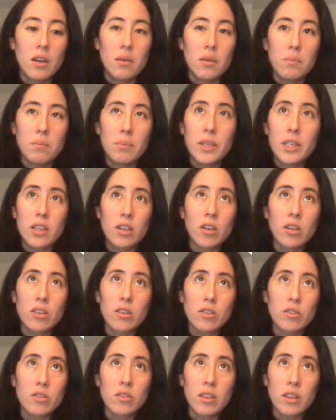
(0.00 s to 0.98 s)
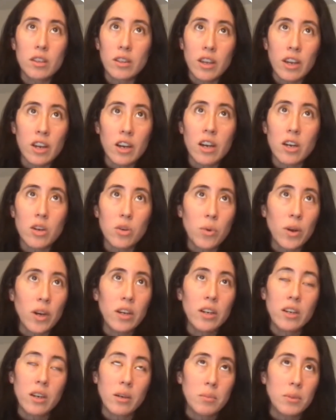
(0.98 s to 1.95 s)
because they are
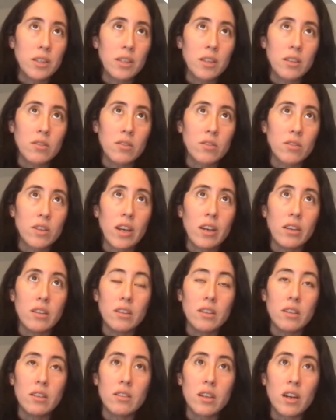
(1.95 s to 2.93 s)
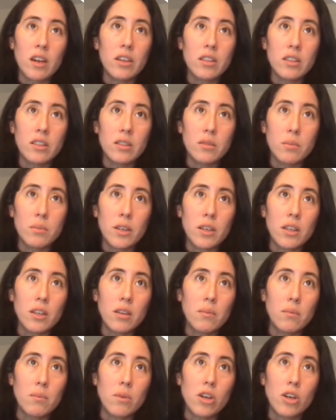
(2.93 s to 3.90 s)
aware, I mean, the society entirely is making a
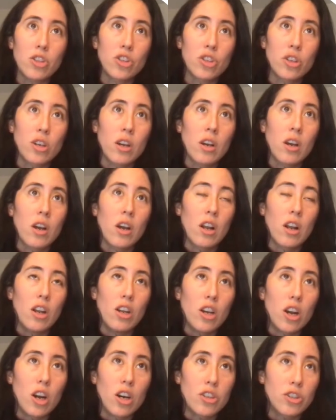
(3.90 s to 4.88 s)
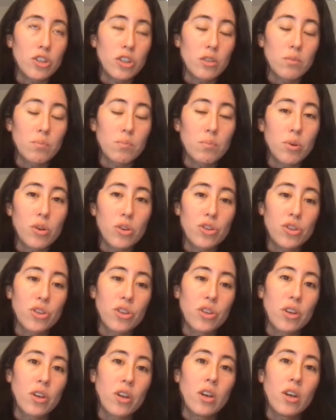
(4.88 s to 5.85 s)
much larger
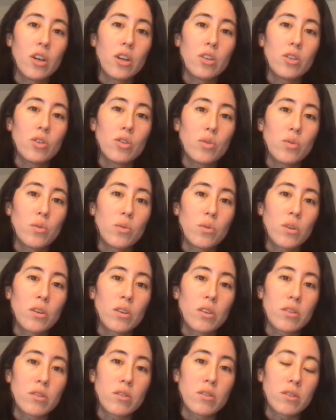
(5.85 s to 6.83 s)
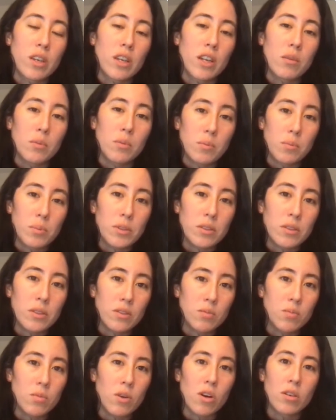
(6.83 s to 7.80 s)
push towards sustainable
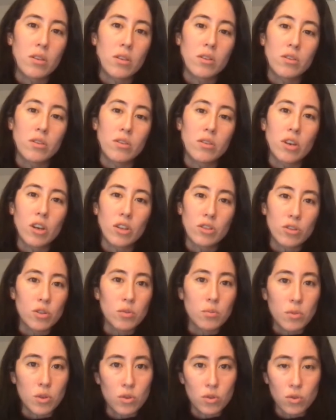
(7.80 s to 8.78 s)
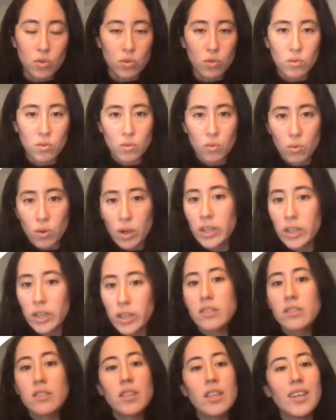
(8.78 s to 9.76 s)
business models. Customers want
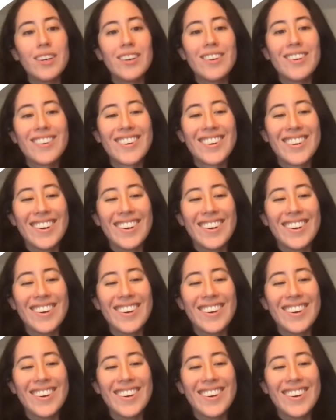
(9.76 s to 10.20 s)
to see,